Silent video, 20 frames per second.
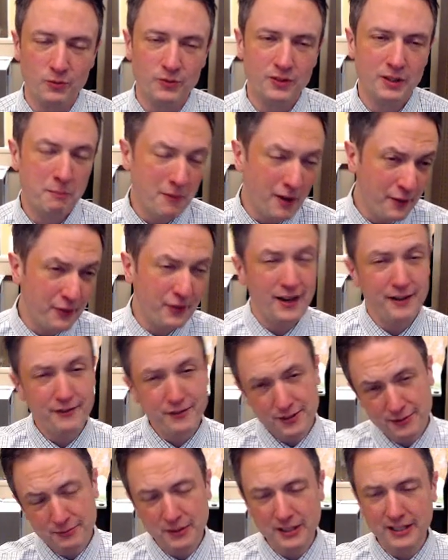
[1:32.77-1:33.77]
A month
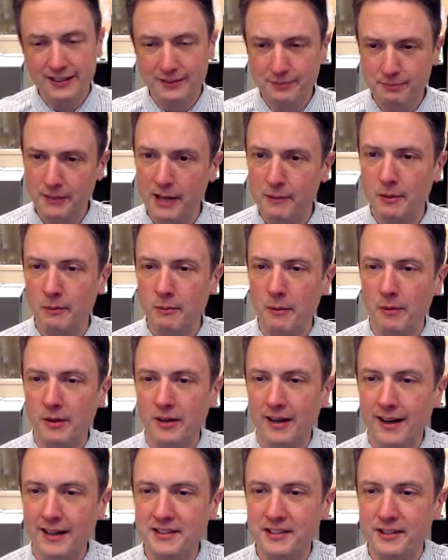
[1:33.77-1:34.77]
after, maybe, maybe not.